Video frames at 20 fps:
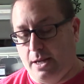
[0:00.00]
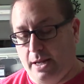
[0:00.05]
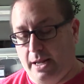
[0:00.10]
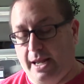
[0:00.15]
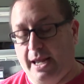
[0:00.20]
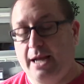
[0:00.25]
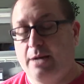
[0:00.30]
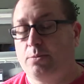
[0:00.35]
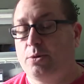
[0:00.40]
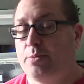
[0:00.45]

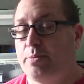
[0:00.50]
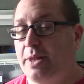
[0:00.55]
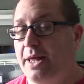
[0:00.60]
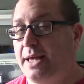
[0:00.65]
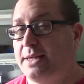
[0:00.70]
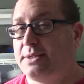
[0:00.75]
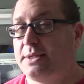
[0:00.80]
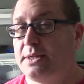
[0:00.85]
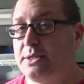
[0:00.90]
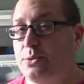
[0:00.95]
Animal
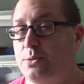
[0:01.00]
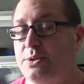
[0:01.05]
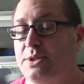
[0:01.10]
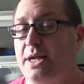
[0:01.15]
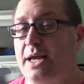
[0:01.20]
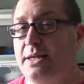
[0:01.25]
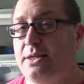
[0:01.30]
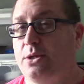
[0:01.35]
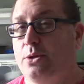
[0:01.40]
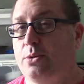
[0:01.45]
Plastics was
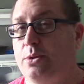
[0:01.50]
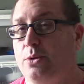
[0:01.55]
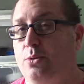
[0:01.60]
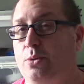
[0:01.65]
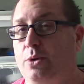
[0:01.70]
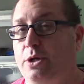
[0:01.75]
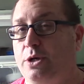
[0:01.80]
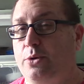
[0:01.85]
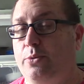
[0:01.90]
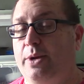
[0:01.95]
not the only
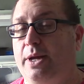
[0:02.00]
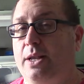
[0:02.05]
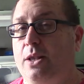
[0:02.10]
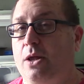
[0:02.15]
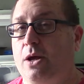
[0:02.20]
one who had